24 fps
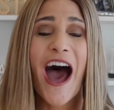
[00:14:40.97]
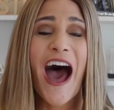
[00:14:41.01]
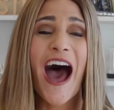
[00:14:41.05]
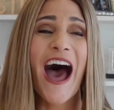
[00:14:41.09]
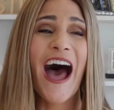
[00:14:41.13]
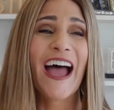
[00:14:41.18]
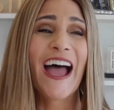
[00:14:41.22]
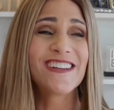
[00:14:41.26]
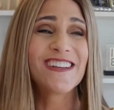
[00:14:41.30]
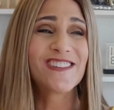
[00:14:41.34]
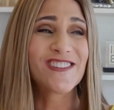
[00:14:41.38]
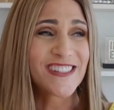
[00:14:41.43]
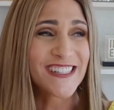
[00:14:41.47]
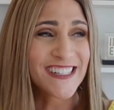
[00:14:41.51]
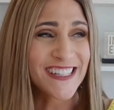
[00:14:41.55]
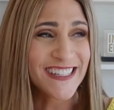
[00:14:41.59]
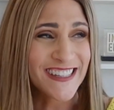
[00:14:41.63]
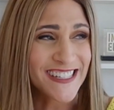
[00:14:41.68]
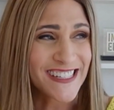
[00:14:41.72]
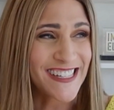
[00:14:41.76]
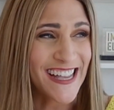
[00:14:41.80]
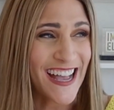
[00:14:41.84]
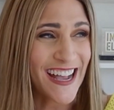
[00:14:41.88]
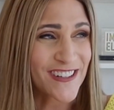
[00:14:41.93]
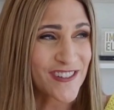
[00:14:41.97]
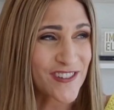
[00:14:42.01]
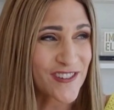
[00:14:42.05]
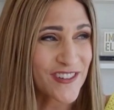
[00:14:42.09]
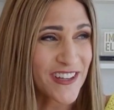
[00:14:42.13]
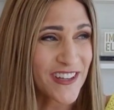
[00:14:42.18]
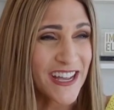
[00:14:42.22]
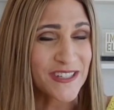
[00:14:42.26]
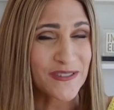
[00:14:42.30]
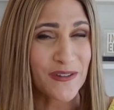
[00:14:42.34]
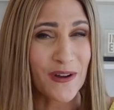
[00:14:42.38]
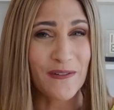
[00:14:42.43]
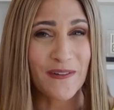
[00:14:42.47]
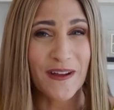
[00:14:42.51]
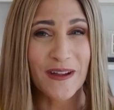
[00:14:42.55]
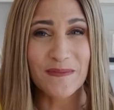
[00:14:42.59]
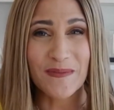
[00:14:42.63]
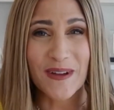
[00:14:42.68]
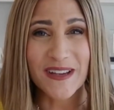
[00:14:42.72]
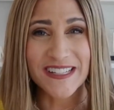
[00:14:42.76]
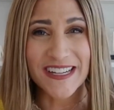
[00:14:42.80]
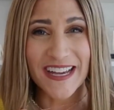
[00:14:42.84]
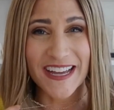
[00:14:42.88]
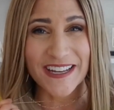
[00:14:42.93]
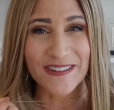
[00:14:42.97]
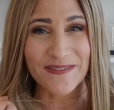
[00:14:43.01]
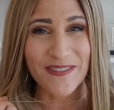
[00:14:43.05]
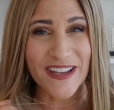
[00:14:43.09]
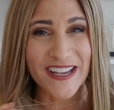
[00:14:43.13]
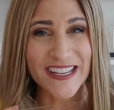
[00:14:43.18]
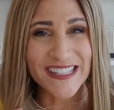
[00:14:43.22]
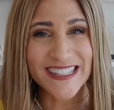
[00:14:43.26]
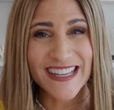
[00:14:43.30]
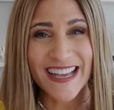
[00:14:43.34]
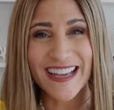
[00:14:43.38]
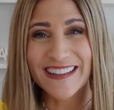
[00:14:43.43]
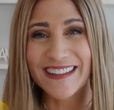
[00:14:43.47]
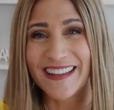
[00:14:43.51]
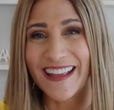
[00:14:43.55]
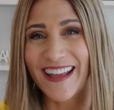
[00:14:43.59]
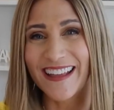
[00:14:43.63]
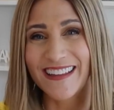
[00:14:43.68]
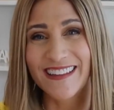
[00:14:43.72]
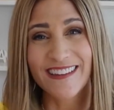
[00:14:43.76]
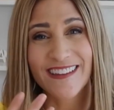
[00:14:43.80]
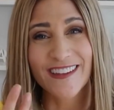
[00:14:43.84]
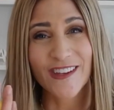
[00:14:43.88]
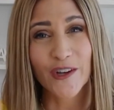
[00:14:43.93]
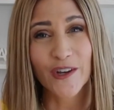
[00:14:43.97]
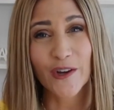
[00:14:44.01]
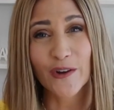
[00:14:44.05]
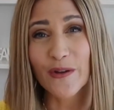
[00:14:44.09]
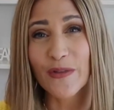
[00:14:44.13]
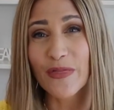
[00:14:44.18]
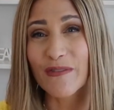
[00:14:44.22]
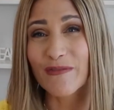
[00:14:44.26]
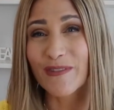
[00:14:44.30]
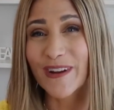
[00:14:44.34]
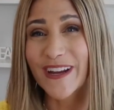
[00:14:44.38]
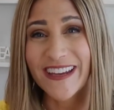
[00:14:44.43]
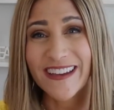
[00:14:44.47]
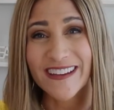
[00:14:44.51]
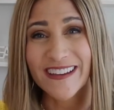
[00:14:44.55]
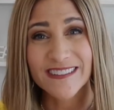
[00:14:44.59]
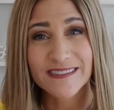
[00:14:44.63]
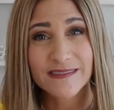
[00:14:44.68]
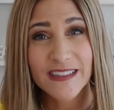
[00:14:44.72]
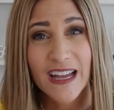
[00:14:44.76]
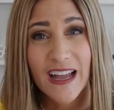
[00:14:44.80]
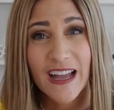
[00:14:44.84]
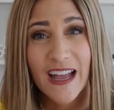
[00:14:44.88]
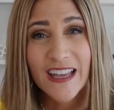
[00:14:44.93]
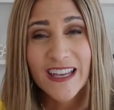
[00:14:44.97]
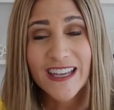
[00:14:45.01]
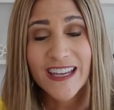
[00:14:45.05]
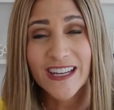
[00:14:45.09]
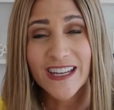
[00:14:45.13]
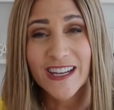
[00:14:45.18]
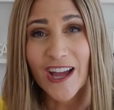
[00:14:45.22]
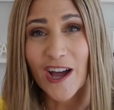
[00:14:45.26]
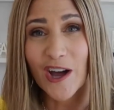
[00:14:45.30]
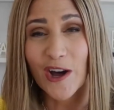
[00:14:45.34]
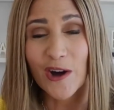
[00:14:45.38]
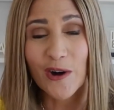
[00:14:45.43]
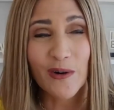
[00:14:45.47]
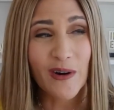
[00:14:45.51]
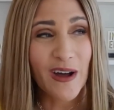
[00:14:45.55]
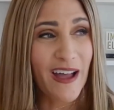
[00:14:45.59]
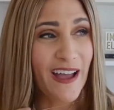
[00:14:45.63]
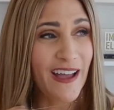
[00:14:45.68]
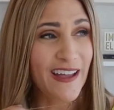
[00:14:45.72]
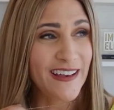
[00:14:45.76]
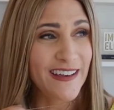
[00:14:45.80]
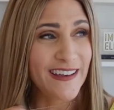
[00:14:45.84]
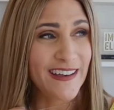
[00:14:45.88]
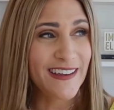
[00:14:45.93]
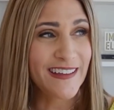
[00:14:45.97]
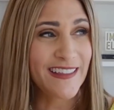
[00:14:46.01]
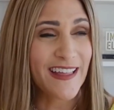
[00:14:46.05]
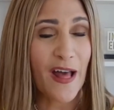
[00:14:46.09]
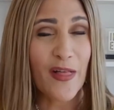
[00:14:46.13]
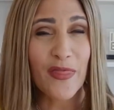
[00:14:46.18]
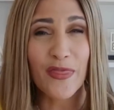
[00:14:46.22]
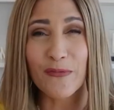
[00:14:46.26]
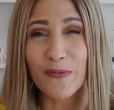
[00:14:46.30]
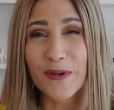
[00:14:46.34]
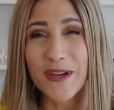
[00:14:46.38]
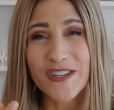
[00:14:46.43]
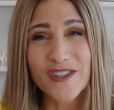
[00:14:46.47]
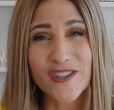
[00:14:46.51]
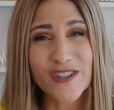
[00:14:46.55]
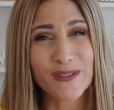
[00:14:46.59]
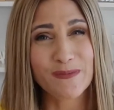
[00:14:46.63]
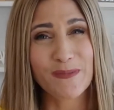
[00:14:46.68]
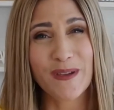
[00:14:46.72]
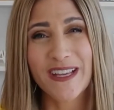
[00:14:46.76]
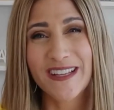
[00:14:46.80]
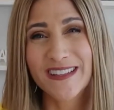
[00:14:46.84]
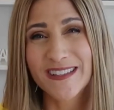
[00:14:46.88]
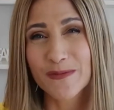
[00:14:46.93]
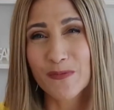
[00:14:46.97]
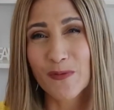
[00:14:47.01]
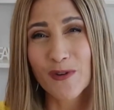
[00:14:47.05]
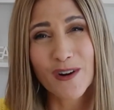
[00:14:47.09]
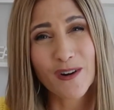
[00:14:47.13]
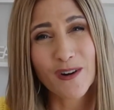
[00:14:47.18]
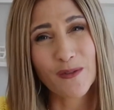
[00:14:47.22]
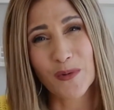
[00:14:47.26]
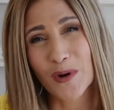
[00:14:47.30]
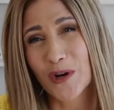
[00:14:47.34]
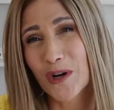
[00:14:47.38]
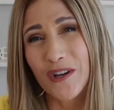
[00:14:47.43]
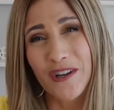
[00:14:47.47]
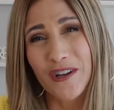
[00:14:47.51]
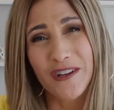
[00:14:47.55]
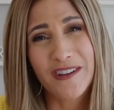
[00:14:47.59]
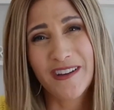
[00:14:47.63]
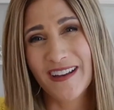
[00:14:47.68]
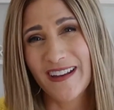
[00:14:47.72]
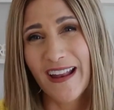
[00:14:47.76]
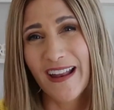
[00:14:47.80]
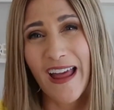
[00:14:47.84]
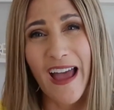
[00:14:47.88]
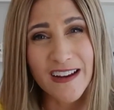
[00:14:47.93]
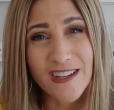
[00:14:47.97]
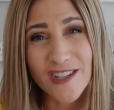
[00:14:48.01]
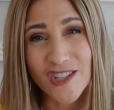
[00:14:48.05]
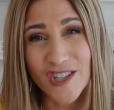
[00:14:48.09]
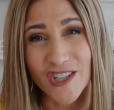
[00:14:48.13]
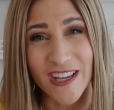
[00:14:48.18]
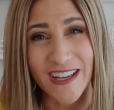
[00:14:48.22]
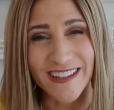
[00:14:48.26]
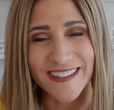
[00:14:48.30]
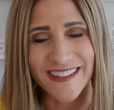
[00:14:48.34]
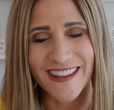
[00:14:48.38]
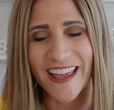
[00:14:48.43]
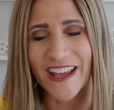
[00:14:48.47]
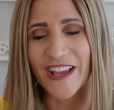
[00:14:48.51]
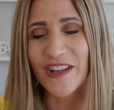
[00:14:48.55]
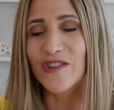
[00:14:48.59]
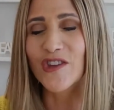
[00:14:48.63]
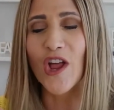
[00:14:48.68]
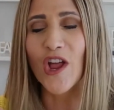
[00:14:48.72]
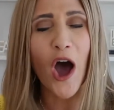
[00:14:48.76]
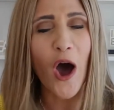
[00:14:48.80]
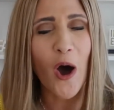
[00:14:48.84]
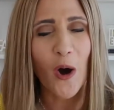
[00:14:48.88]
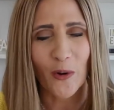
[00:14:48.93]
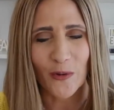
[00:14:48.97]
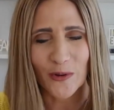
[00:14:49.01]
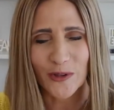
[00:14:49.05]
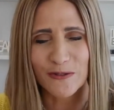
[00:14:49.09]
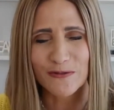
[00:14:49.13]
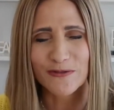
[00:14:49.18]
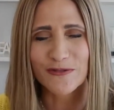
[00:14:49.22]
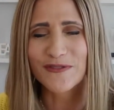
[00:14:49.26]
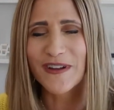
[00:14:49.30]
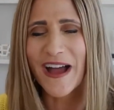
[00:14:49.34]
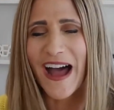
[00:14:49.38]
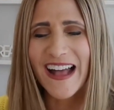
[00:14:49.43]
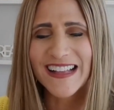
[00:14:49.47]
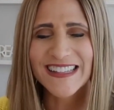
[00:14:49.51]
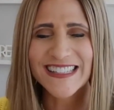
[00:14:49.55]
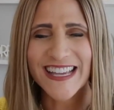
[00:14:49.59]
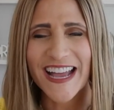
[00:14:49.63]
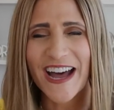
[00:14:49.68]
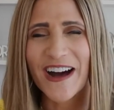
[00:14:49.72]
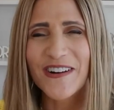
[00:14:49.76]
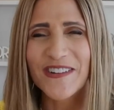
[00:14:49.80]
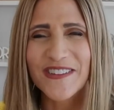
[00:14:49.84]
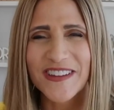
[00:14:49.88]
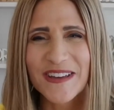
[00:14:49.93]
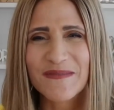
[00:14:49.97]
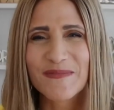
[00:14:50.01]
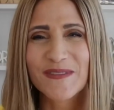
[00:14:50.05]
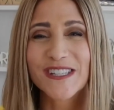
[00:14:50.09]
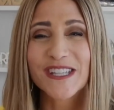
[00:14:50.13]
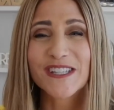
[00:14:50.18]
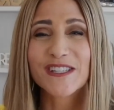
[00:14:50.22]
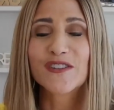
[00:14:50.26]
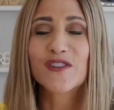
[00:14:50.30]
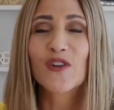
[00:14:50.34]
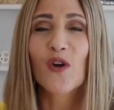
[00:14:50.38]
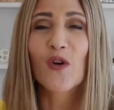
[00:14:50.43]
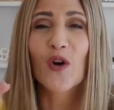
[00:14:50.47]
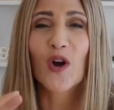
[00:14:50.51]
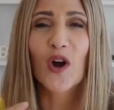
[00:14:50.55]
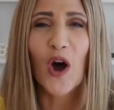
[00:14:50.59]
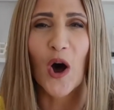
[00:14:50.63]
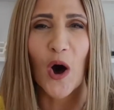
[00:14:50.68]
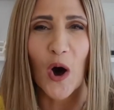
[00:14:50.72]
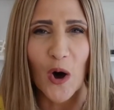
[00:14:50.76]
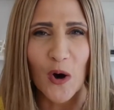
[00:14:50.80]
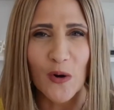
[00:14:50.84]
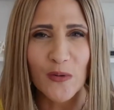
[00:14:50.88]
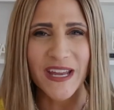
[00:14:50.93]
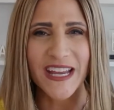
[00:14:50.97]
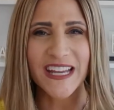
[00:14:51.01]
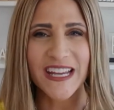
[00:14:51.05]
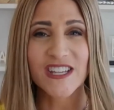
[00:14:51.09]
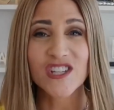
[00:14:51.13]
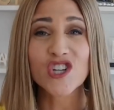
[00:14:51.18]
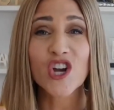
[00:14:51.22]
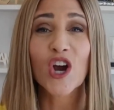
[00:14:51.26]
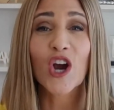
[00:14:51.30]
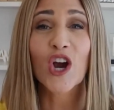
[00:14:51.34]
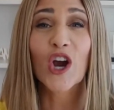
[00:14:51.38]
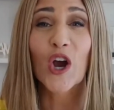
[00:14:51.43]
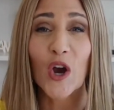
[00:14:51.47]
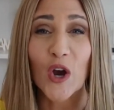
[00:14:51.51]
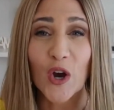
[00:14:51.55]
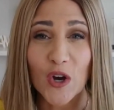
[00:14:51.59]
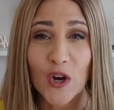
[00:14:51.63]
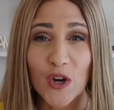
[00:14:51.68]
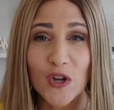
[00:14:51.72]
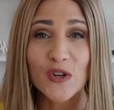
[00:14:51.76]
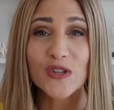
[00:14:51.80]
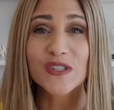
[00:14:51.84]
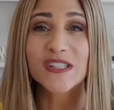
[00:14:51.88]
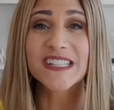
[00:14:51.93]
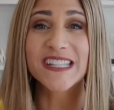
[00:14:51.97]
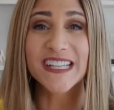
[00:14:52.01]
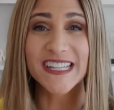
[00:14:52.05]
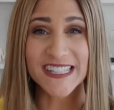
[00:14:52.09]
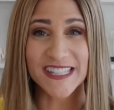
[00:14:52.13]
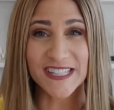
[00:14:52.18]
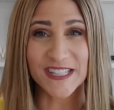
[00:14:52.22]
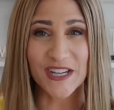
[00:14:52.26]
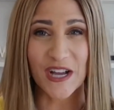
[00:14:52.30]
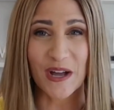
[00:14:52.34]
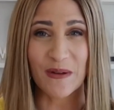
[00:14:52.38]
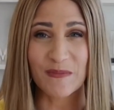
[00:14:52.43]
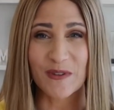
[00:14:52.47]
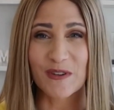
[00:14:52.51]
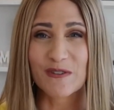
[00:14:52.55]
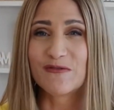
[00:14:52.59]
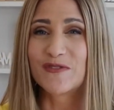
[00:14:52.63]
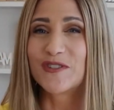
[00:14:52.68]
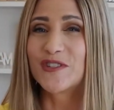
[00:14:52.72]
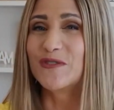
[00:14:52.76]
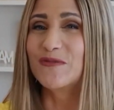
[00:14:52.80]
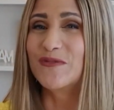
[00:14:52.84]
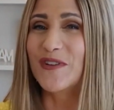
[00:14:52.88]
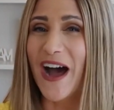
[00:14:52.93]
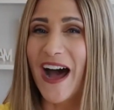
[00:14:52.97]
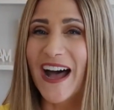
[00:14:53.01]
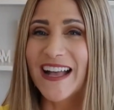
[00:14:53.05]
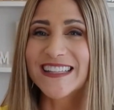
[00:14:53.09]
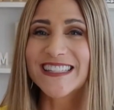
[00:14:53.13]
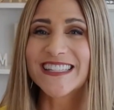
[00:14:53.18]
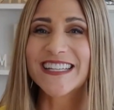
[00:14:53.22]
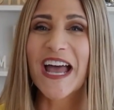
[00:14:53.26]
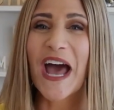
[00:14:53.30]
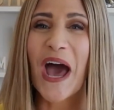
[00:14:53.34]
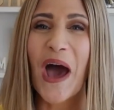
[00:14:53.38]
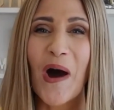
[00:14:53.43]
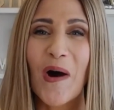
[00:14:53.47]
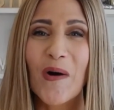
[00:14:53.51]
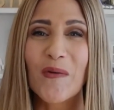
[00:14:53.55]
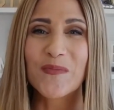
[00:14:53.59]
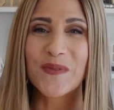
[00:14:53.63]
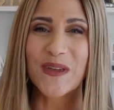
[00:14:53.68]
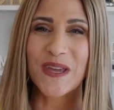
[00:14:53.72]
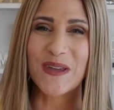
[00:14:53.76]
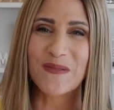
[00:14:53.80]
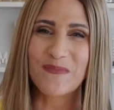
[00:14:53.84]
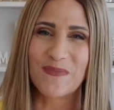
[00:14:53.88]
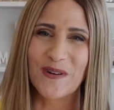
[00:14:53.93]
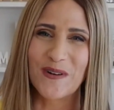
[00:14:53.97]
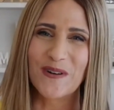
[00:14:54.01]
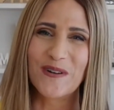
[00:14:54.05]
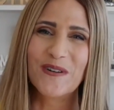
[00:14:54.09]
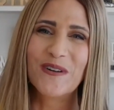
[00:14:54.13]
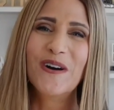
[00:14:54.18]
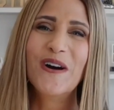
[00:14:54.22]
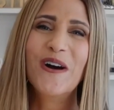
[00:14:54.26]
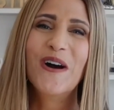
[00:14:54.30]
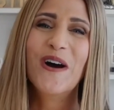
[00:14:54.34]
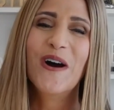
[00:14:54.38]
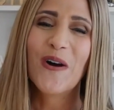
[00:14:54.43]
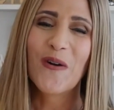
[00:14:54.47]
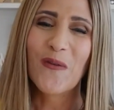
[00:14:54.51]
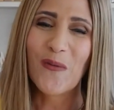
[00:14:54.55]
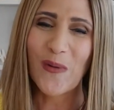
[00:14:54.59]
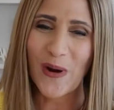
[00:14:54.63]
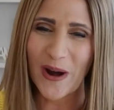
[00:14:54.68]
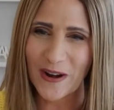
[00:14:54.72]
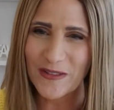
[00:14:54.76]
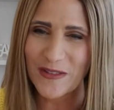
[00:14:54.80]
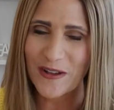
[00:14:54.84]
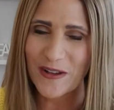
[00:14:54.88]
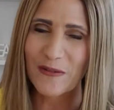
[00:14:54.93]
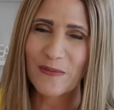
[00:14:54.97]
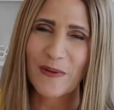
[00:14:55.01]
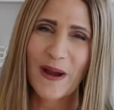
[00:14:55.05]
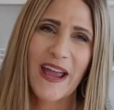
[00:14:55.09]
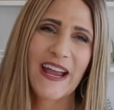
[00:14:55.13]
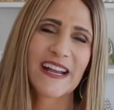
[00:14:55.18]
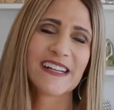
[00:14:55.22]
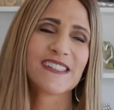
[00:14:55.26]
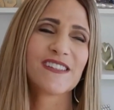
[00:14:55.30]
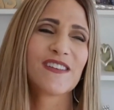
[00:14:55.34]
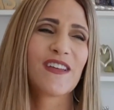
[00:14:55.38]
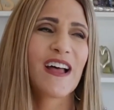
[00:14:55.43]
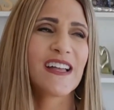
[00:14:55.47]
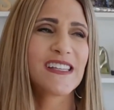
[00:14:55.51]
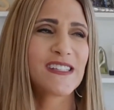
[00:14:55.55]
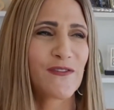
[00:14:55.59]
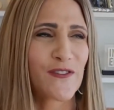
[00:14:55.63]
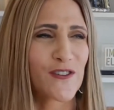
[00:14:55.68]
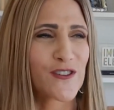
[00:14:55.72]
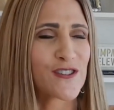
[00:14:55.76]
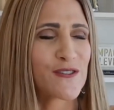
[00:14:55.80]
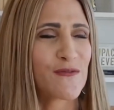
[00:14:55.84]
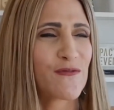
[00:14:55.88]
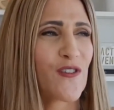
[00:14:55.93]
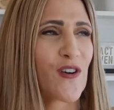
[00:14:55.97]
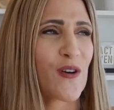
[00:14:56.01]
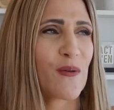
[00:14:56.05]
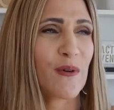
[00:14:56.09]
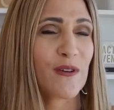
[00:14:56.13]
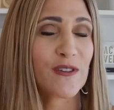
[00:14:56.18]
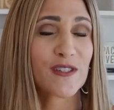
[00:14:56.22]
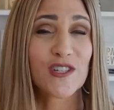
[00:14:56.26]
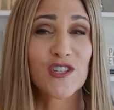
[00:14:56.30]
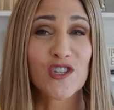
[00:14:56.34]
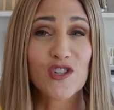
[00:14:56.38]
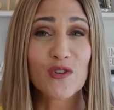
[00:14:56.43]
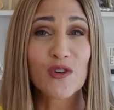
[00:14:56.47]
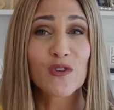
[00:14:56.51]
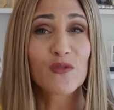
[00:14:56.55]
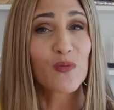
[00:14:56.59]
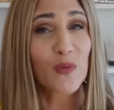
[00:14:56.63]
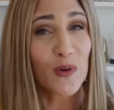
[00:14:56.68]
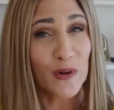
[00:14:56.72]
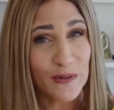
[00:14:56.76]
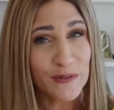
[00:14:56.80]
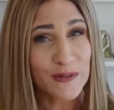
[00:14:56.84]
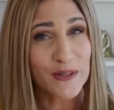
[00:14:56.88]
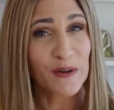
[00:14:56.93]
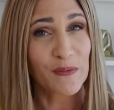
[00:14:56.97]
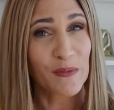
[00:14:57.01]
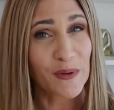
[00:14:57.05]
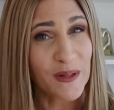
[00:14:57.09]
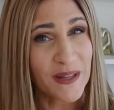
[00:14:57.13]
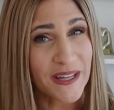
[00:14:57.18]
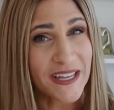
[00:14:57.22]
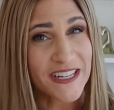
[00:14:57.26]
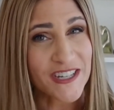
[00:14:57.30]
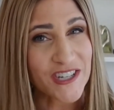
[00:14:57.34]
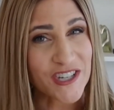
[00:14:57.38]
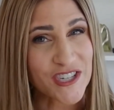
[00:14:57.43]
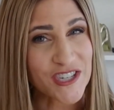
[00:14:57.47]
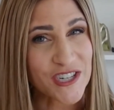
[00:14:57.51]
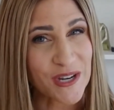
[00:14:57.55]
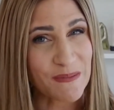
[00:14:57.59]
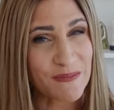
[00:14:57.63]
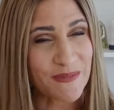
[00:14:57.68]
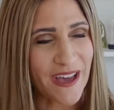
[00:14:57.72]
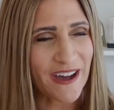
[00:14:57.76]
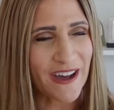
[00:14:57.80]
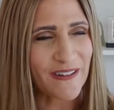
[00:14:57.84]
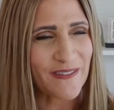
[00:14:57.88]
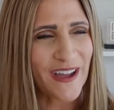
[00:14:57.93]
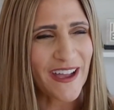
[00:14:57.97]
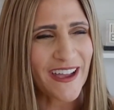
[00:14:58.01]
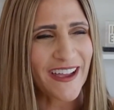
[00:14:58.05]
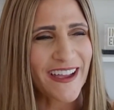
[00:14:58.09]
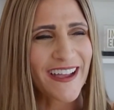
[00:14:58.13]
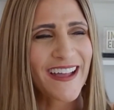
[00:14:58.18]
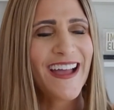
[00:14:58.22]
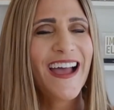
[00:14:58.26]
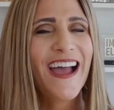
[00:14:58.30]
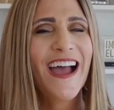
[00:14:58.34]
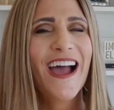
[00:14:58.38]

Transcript: I just did this exercise where I ranked my database and you're a 3. and a 3 just means we're a good connection. Like, no, you do not tell them. This is your own internal system. You do not tell people where they're ranked. So that's first and foremost, because you could ruin a relationship that way.